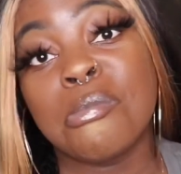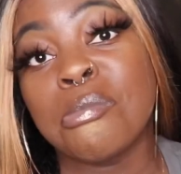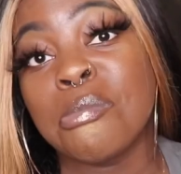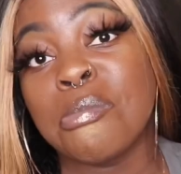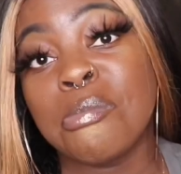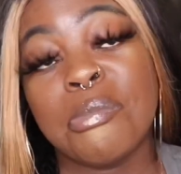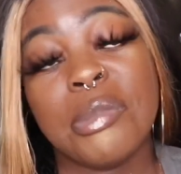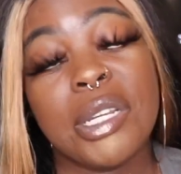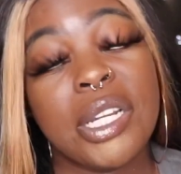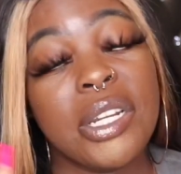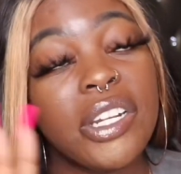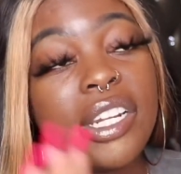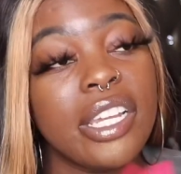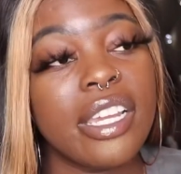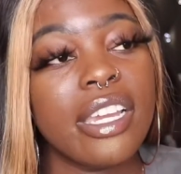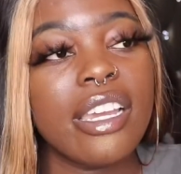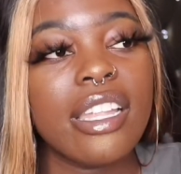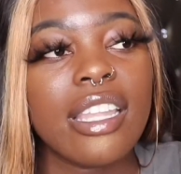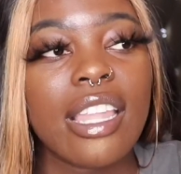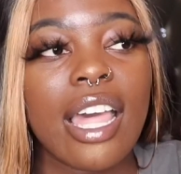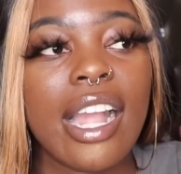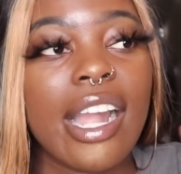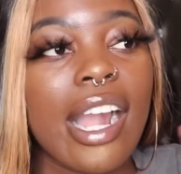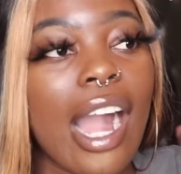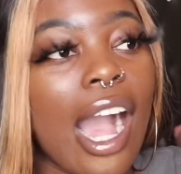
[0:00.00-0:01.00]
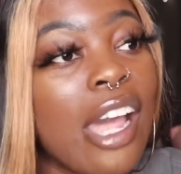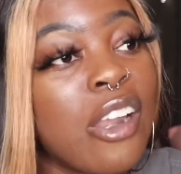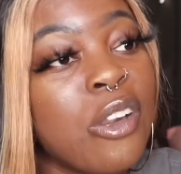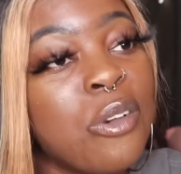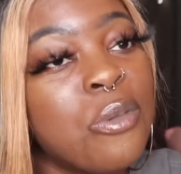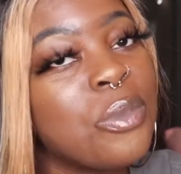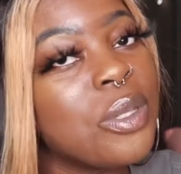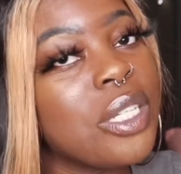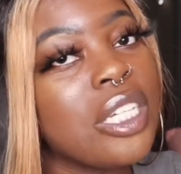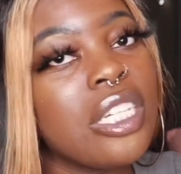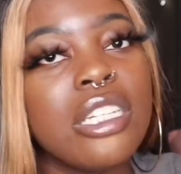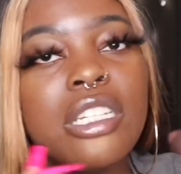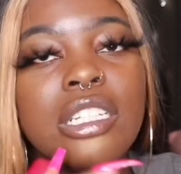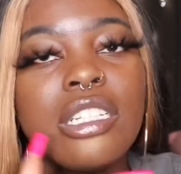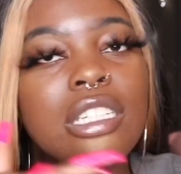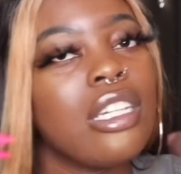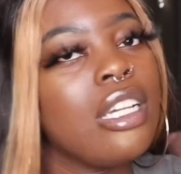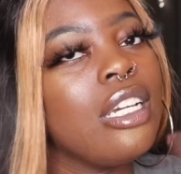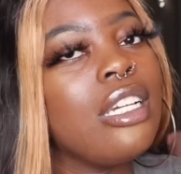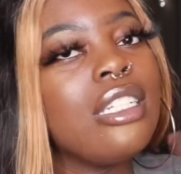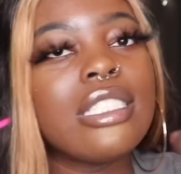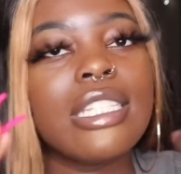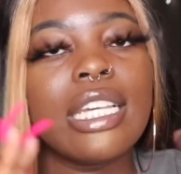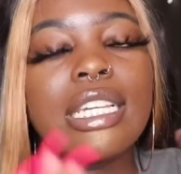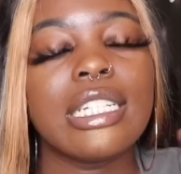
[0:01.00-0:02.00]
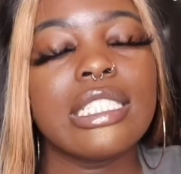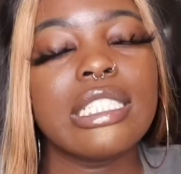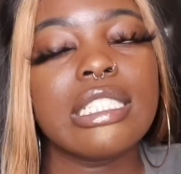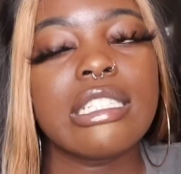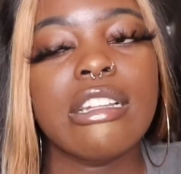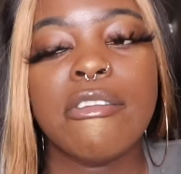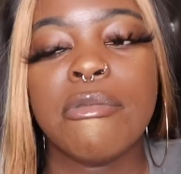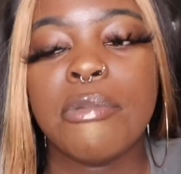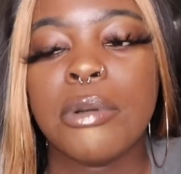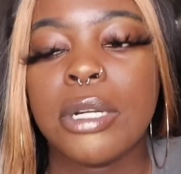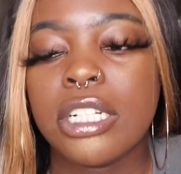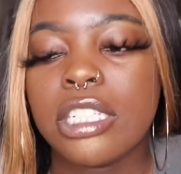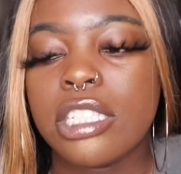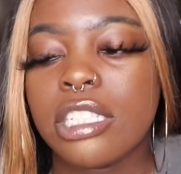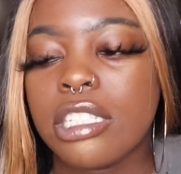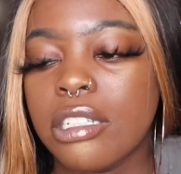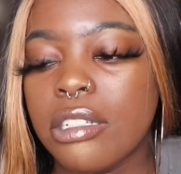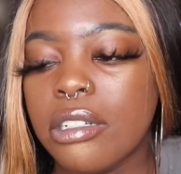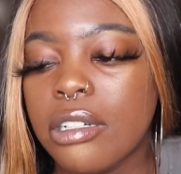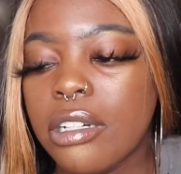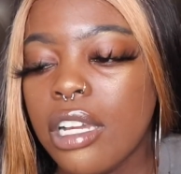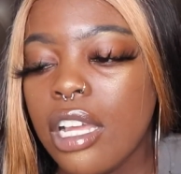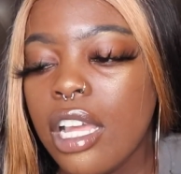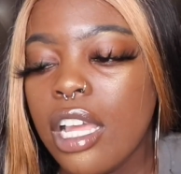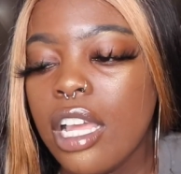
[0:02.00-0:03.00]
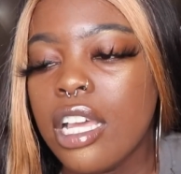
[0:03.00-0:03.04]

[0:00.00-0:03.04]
Period. Like I don't be taking stuff personal.